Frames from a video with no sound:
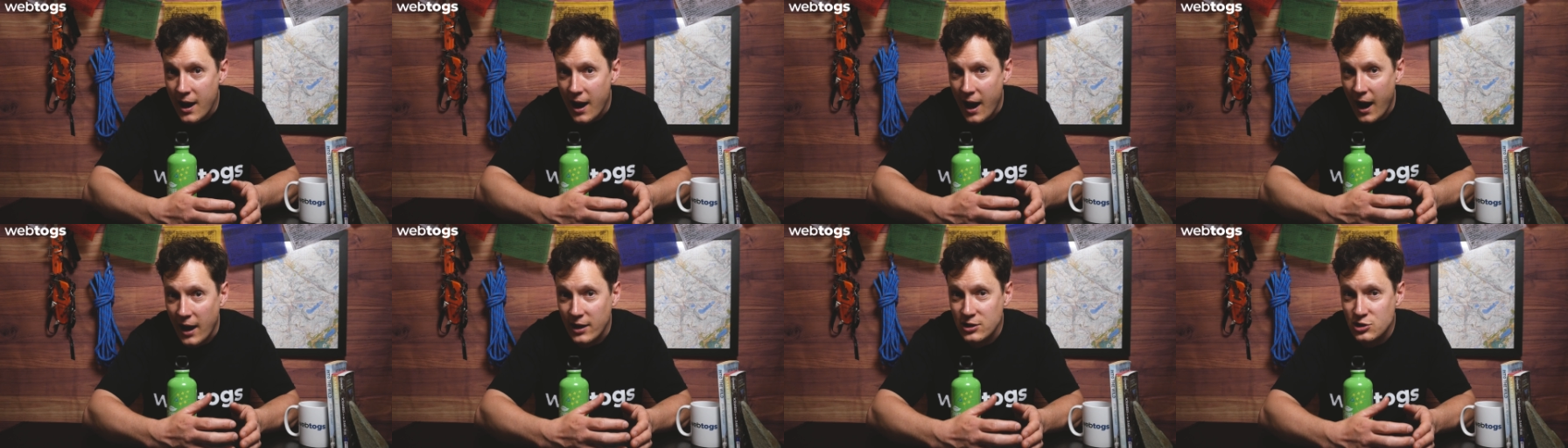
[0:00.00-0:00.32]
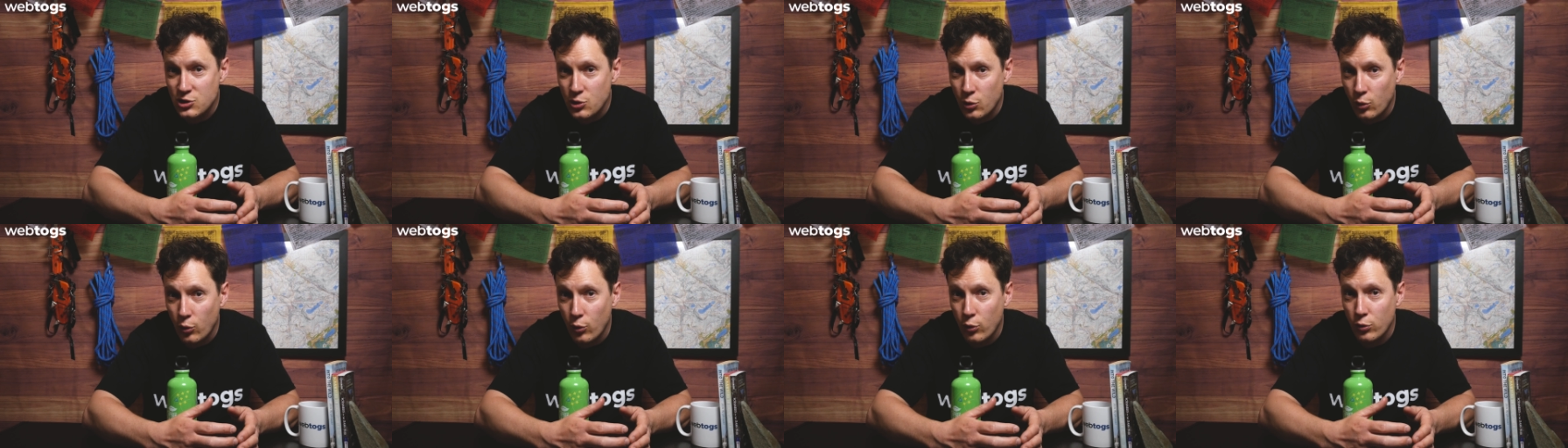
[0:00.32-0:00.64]
And
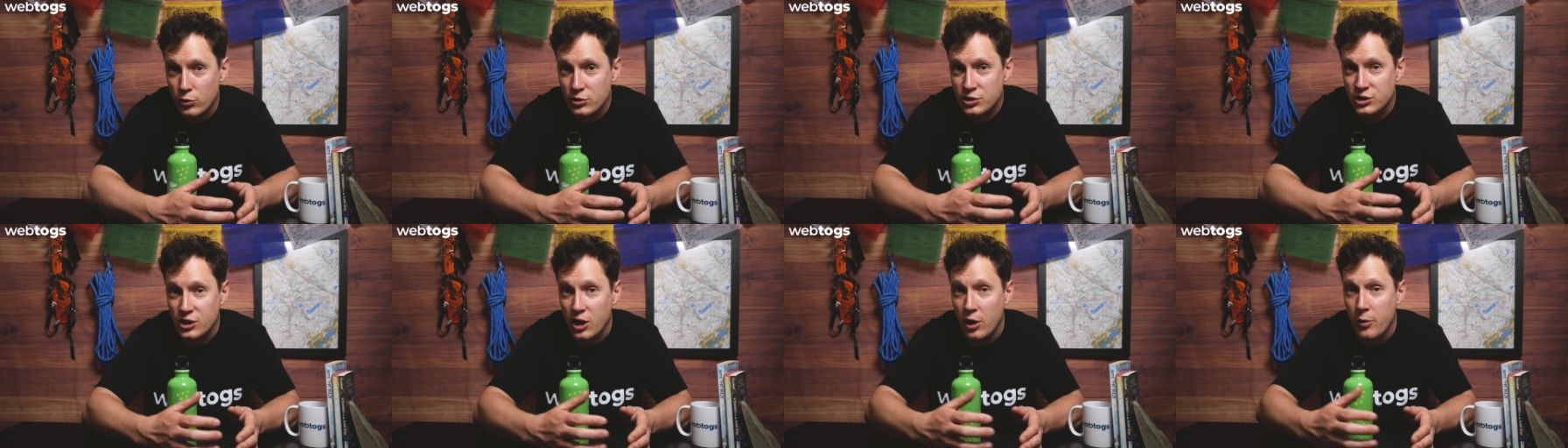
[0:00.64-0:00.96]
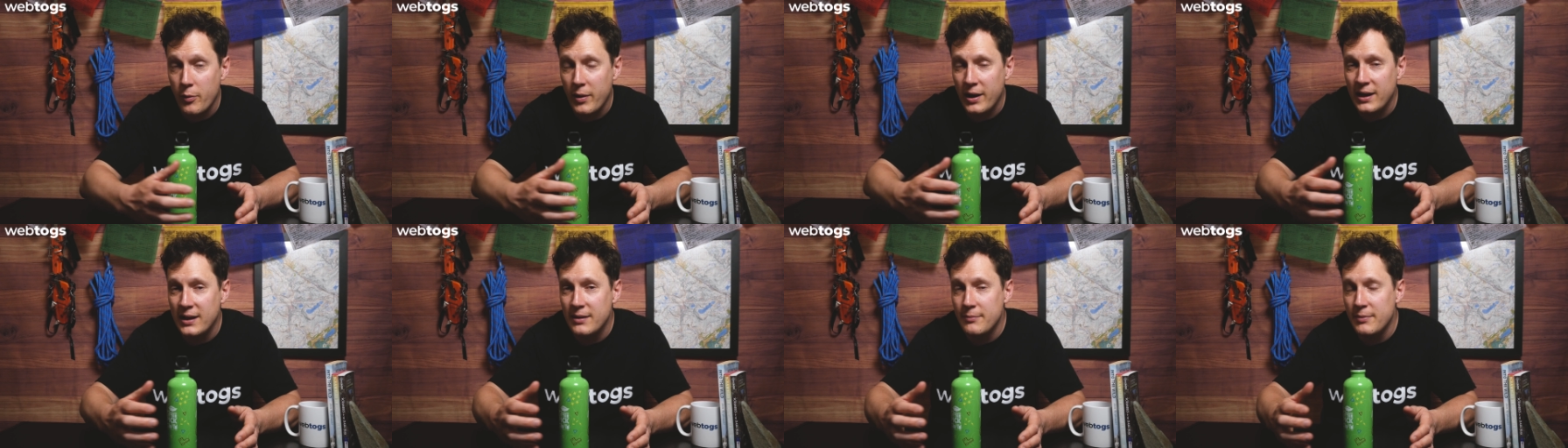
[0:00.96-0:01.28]
you're
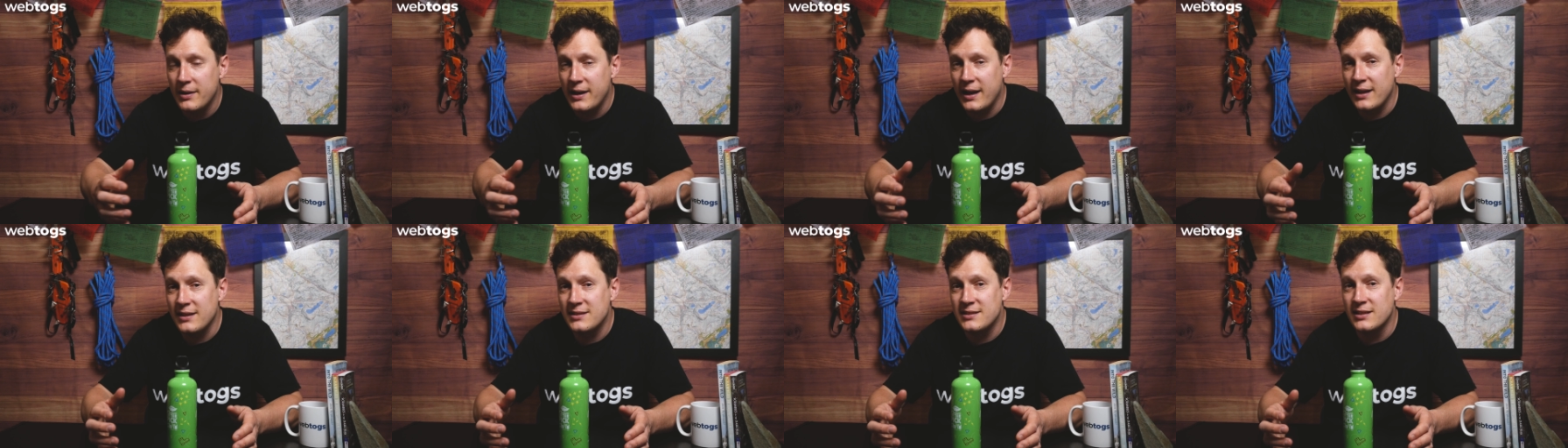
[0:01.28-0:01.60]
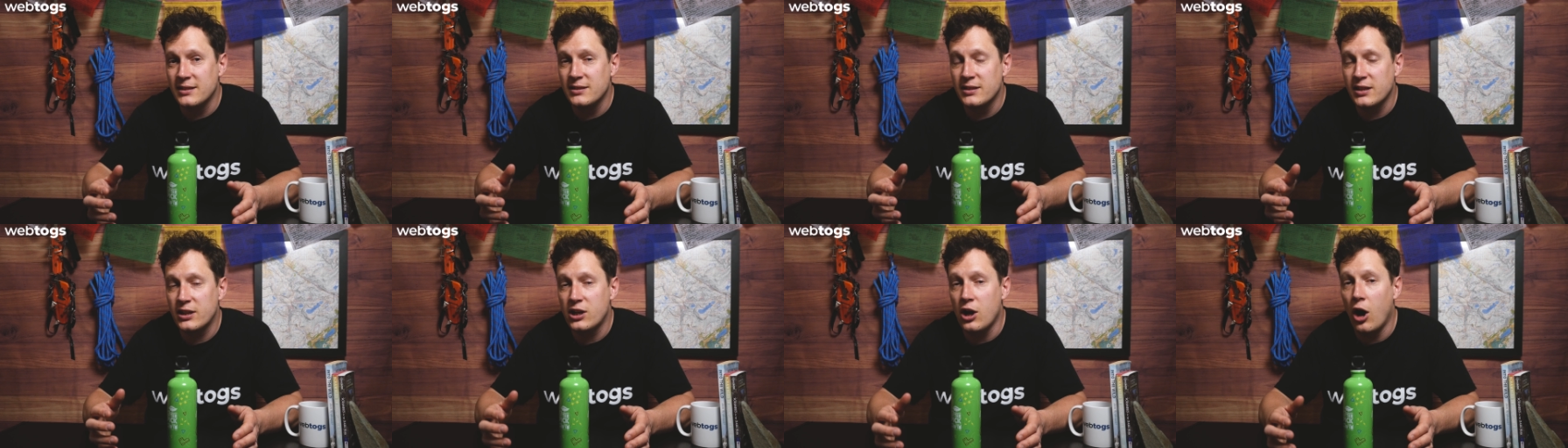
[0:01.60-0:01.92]
also
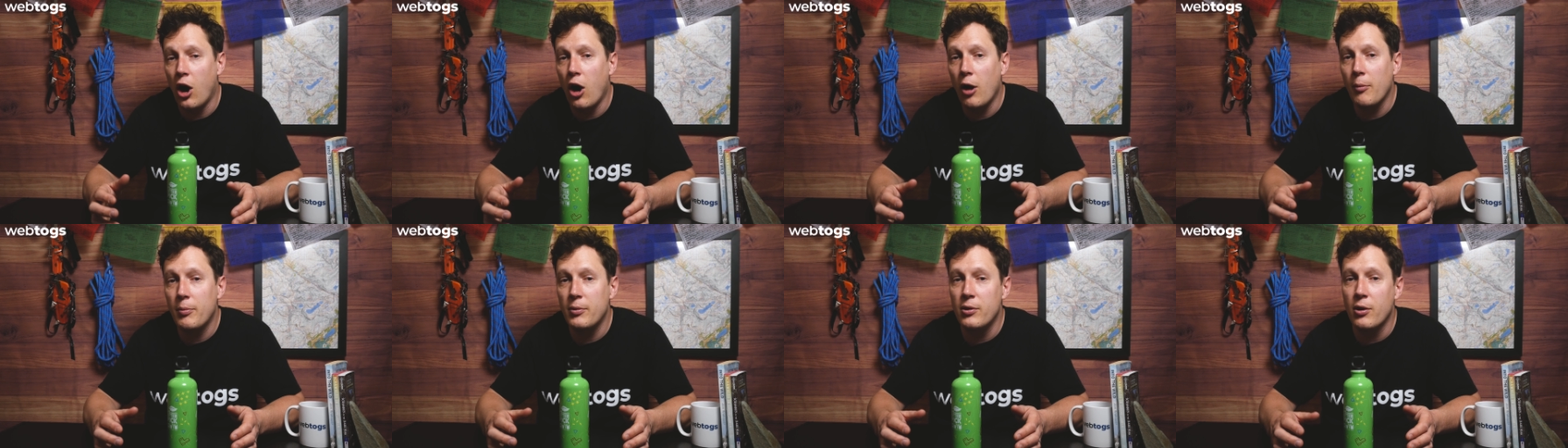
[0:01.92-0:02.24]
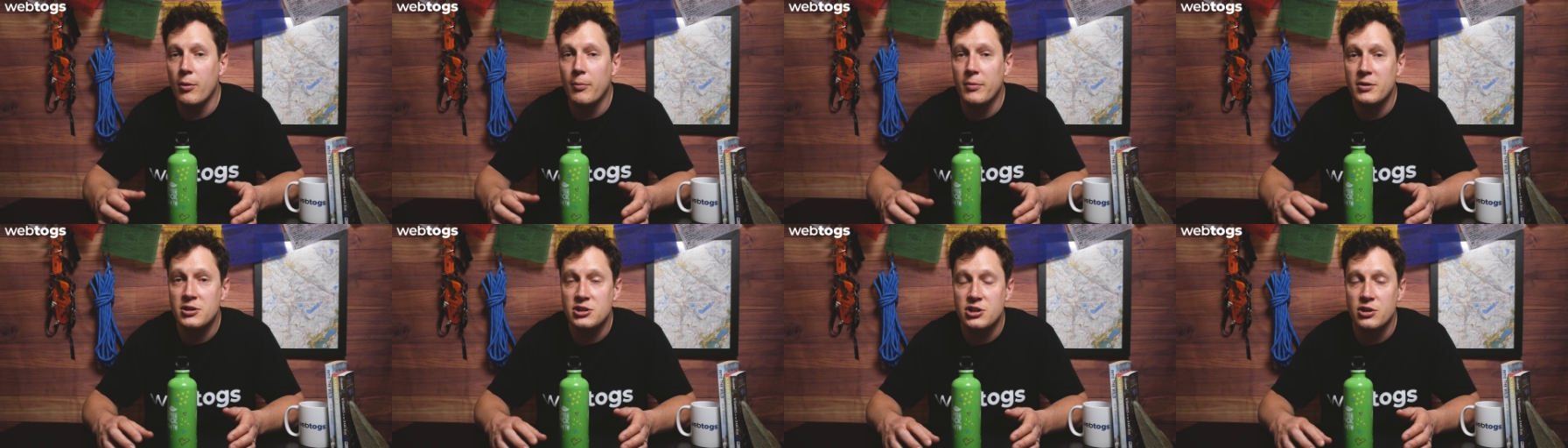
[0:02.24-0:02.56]
eliminating the carbon
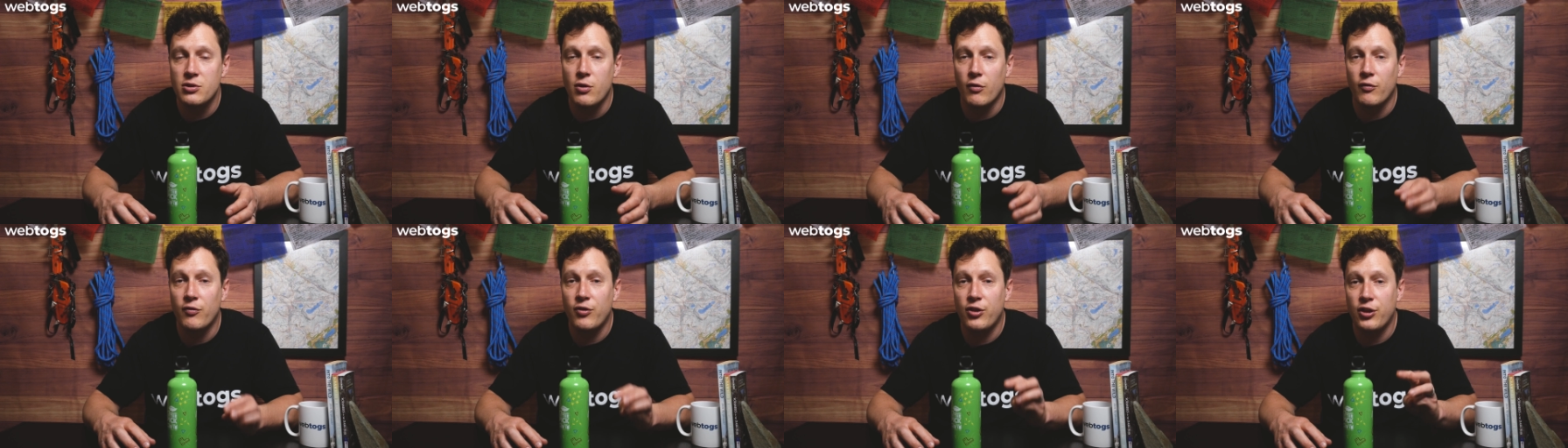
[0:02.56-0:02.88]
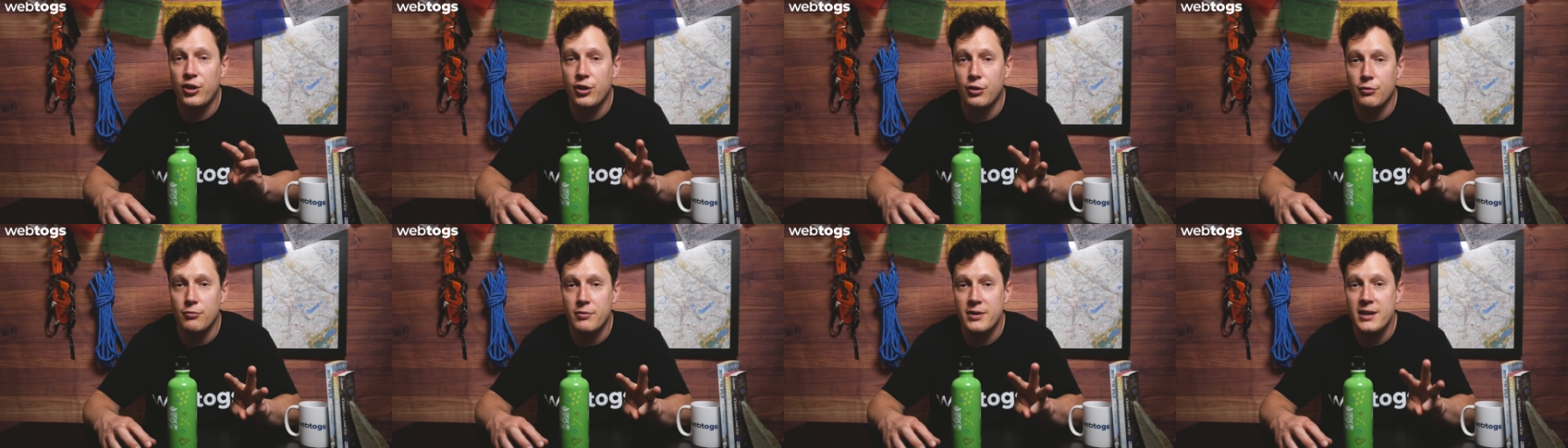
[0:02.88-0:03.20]
emission of
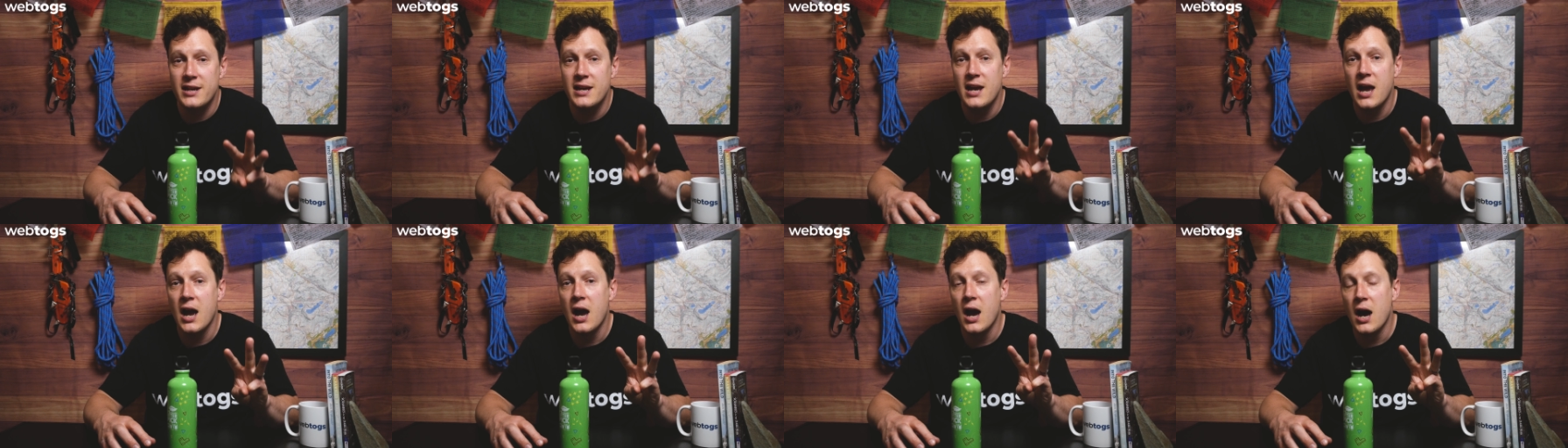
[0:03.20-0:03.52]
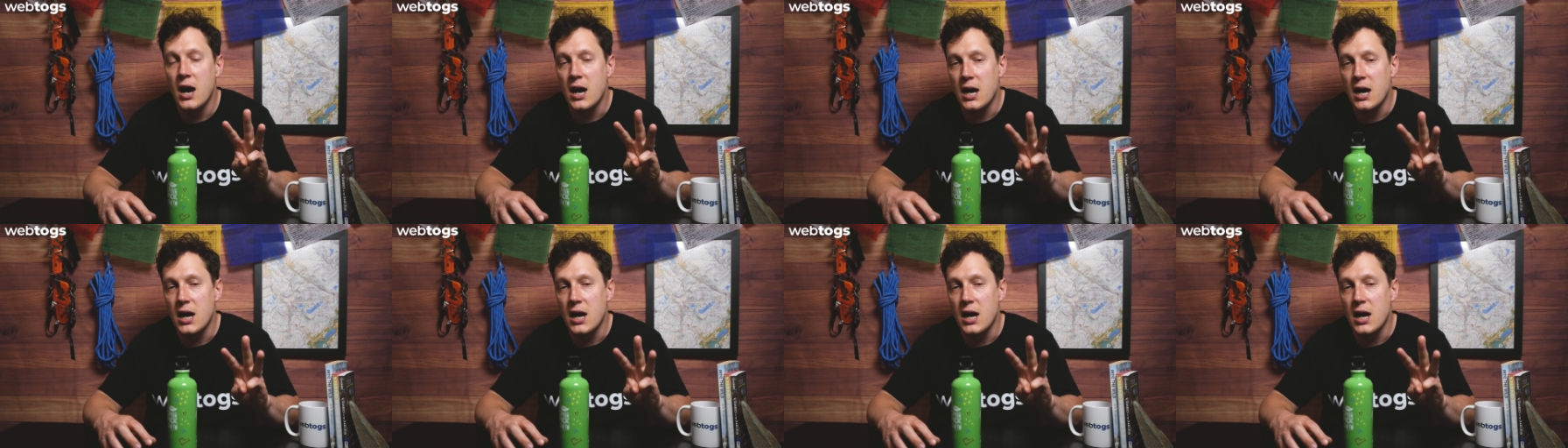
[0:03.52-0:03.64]
three